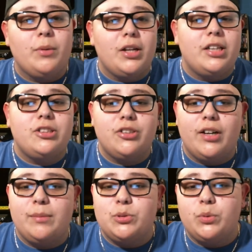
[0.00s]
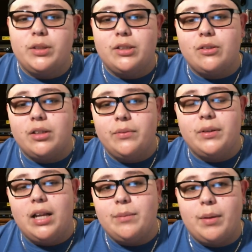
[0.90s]
on Instagram, Twitter, or even
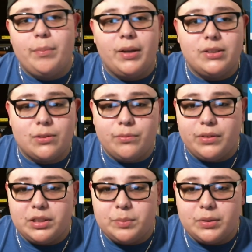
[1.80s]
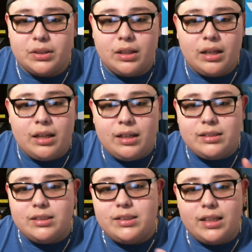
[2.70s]
like my page on Facebook.
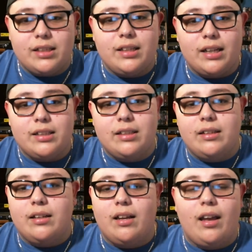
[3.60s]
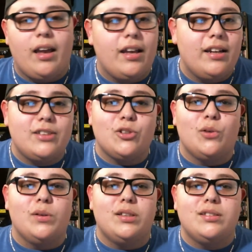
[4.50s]
Just stay connected. And as
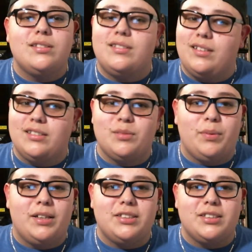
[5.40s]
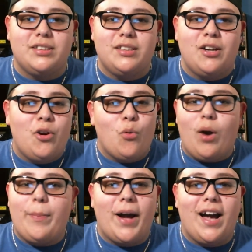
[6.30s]
always, it's a pleasure.
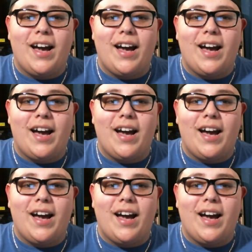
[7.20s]
Wah-bah.